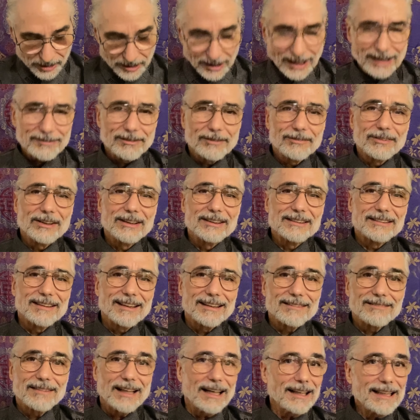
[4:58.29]
life if there's
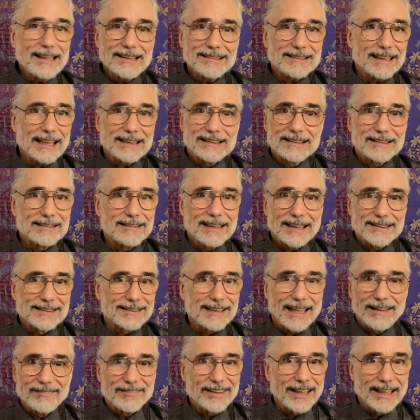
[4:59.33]
not? I guess that's the
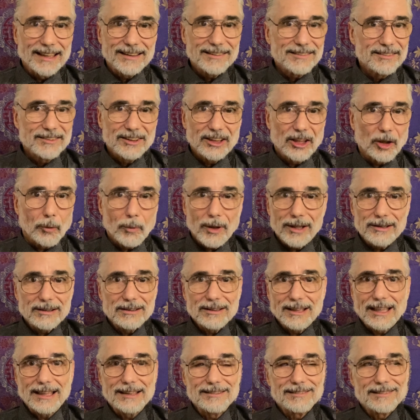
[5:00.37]
same thing. Whether
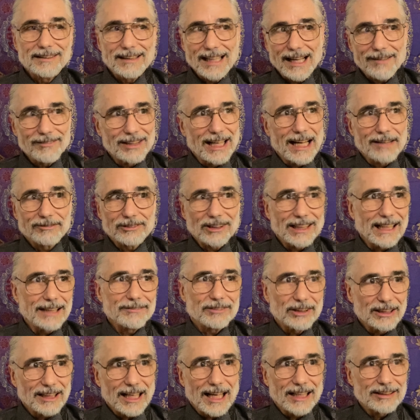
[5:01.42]
I have an afterlife or
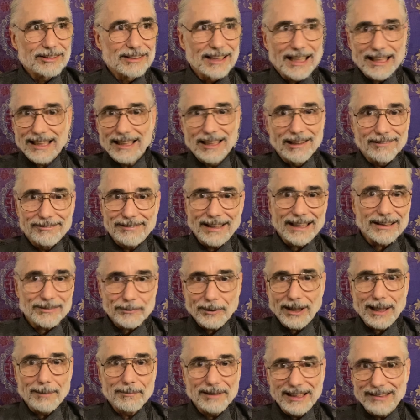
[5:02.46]
not, it's not going to affect
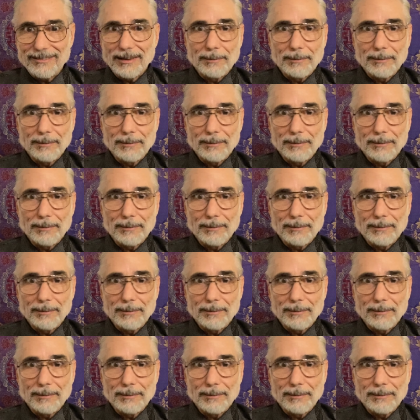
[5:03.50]
what I'm leaving